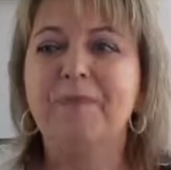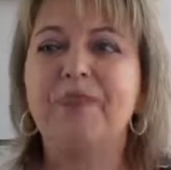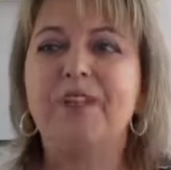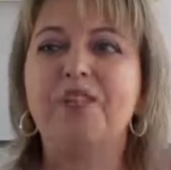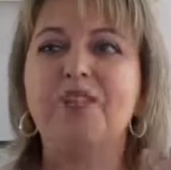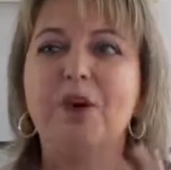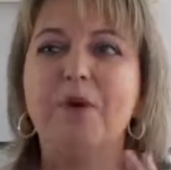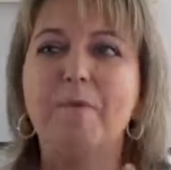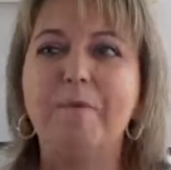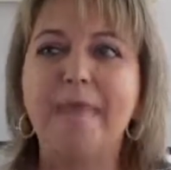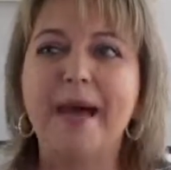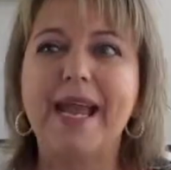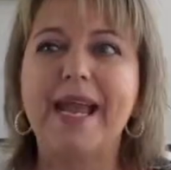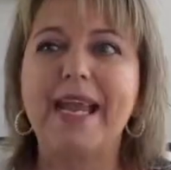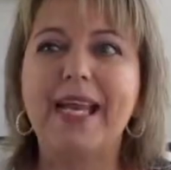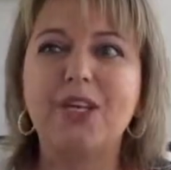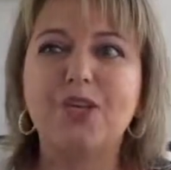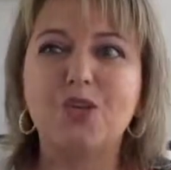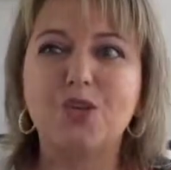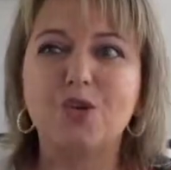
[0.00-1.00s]
So
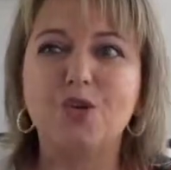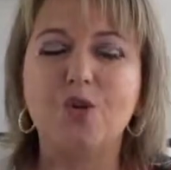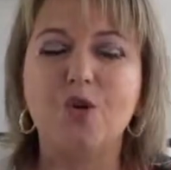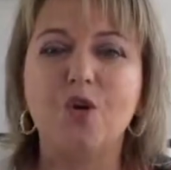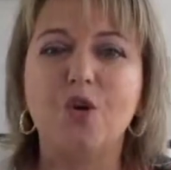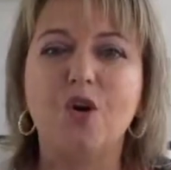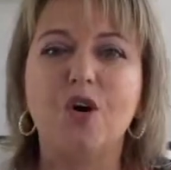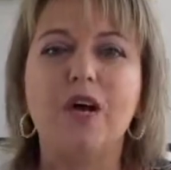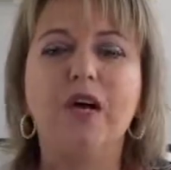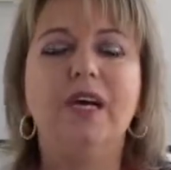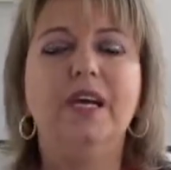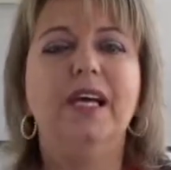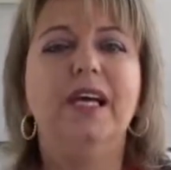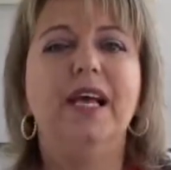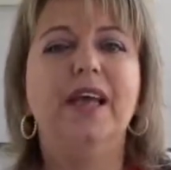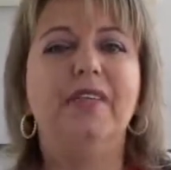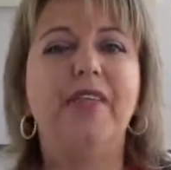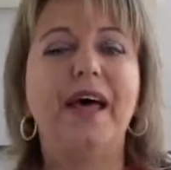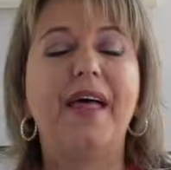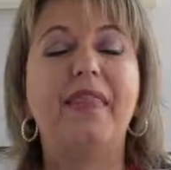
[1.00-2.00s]
make sure
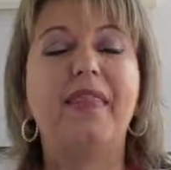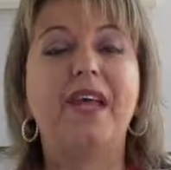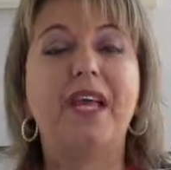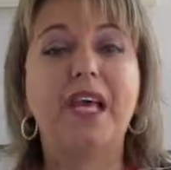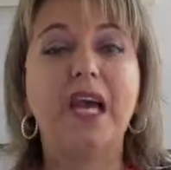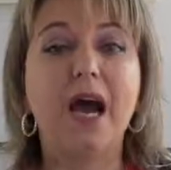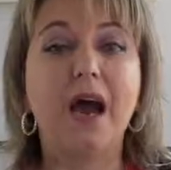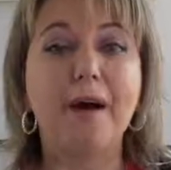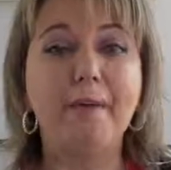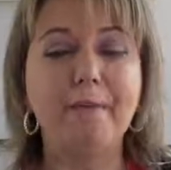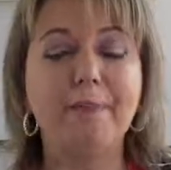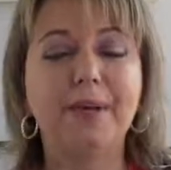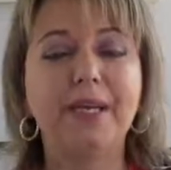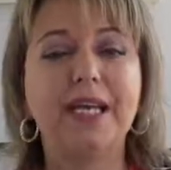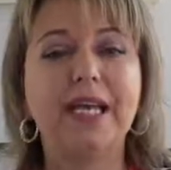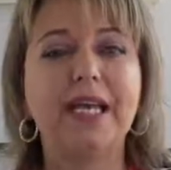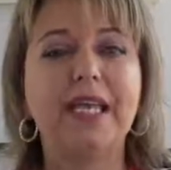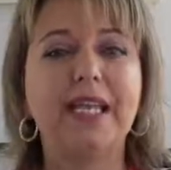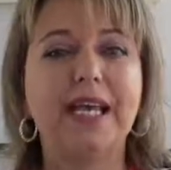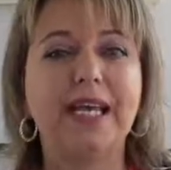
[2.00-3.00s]
that the
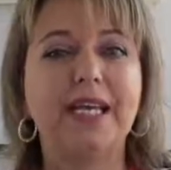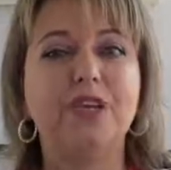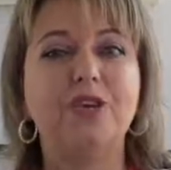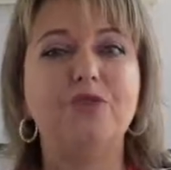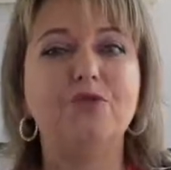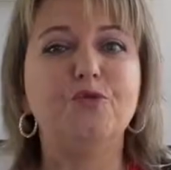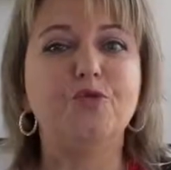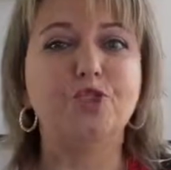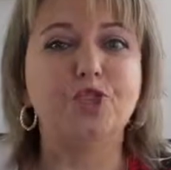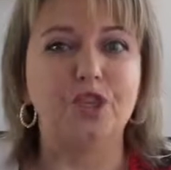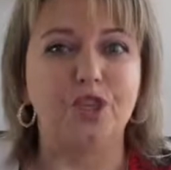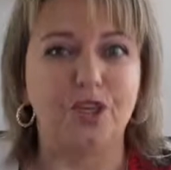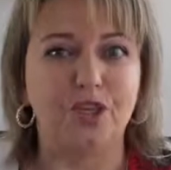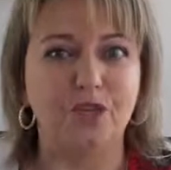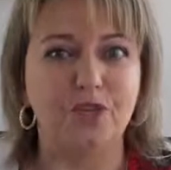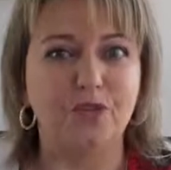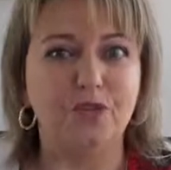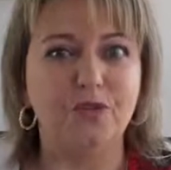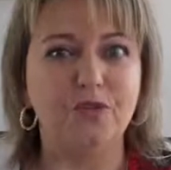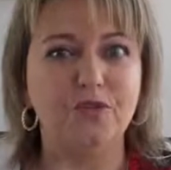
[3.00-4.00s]
company that you
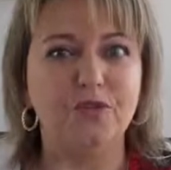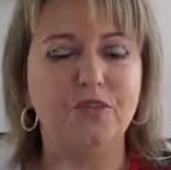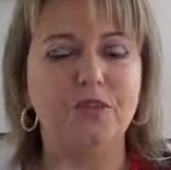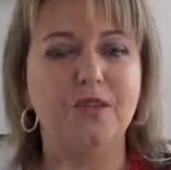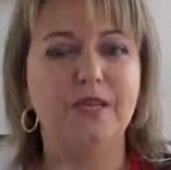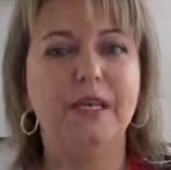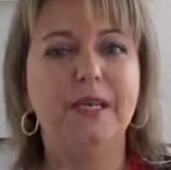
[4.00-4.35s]
choose,